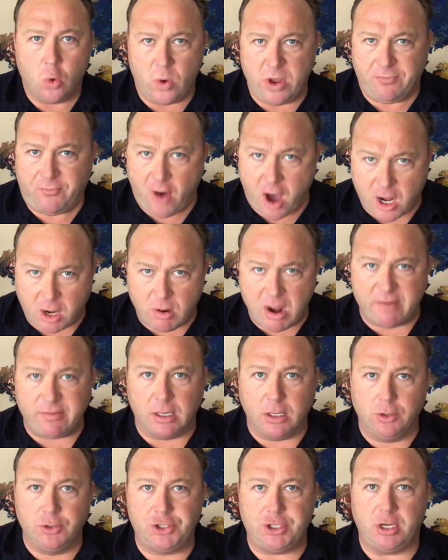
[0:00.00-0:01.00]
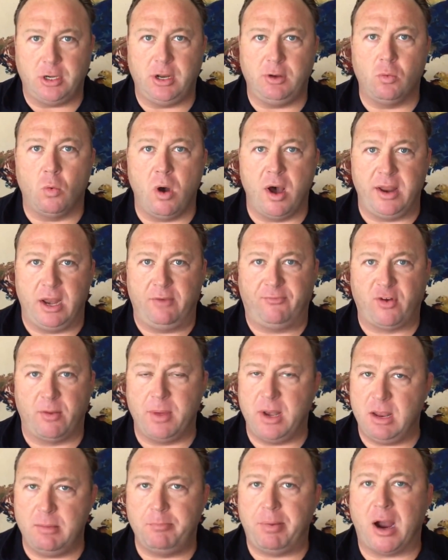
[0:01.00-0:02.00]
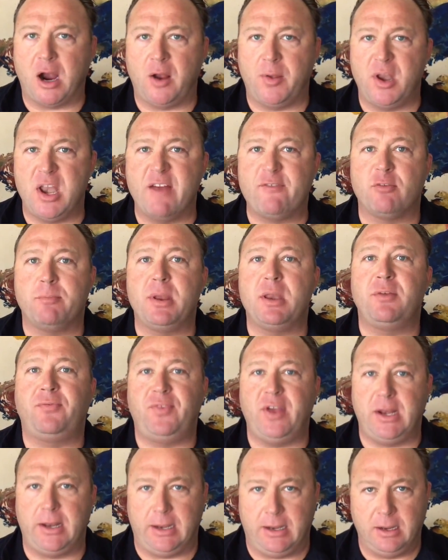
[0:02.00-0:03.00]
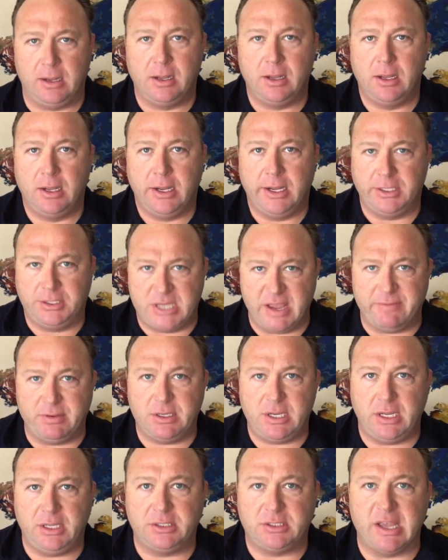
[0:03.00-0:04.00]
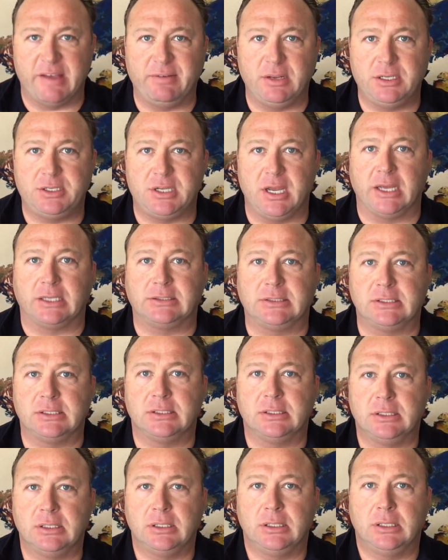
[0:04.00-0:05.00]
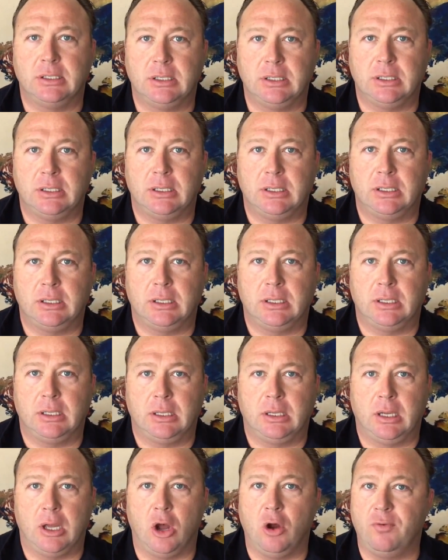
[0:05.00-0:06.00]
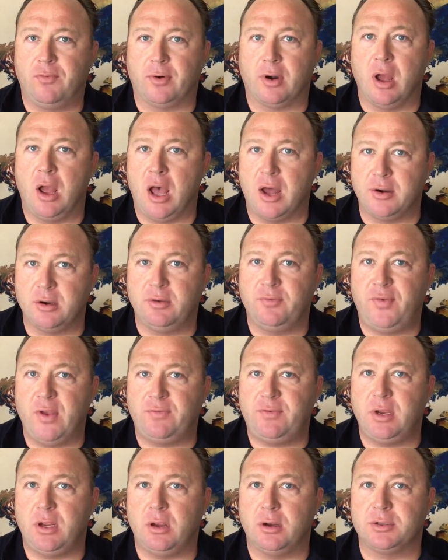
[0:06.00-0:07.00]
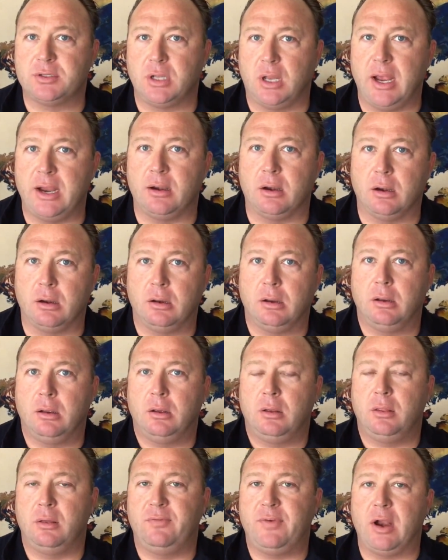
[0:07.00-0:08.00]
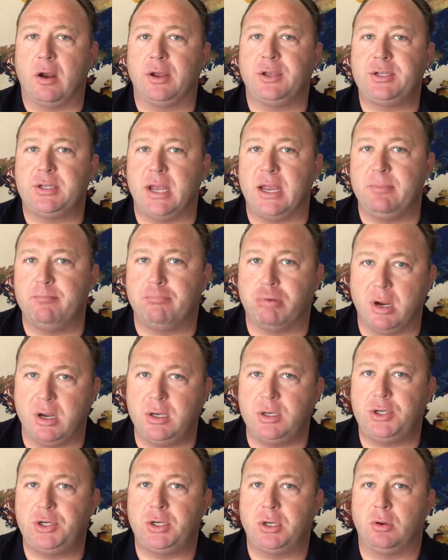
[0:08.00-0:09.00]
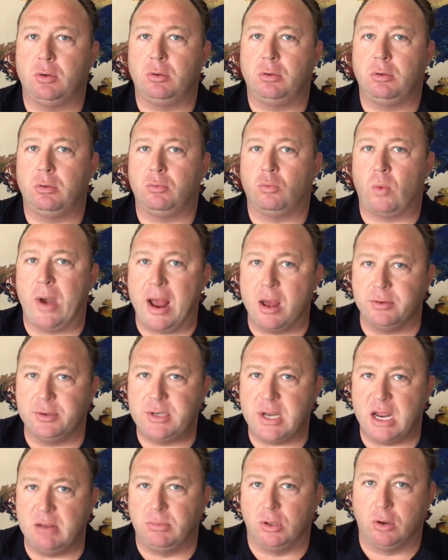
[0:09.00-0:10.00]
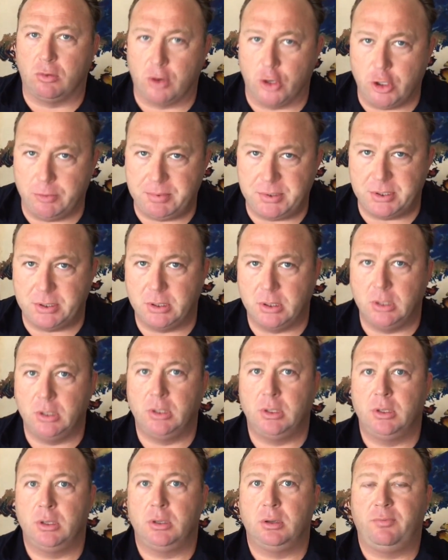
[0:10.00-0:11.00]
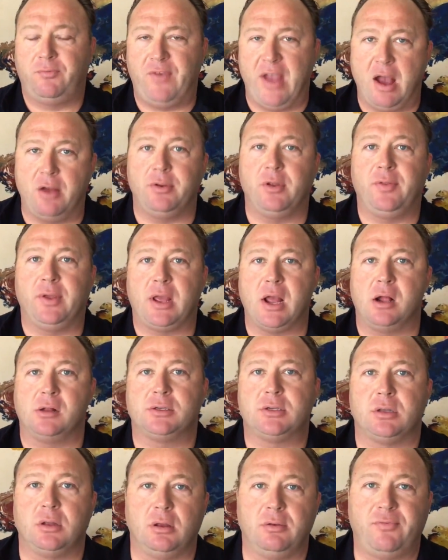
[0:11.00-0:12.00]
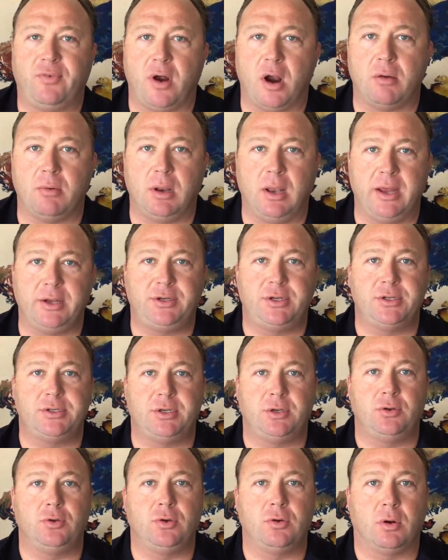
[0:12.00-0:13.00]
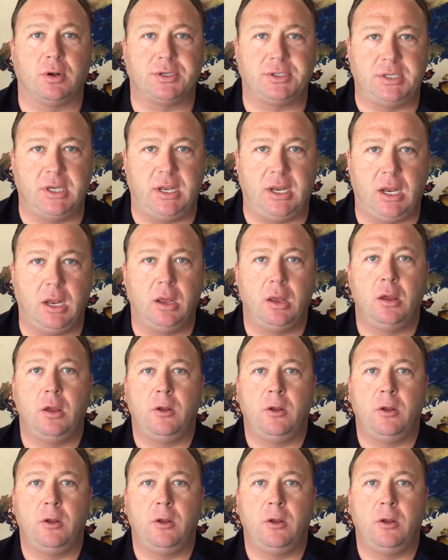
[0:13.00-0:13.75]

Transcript: We fought a revolution and won it from an empire that never been defeated in 1776 over 150 years later, the very same British roundtable groups founded the Council on Foreign Relations in New York City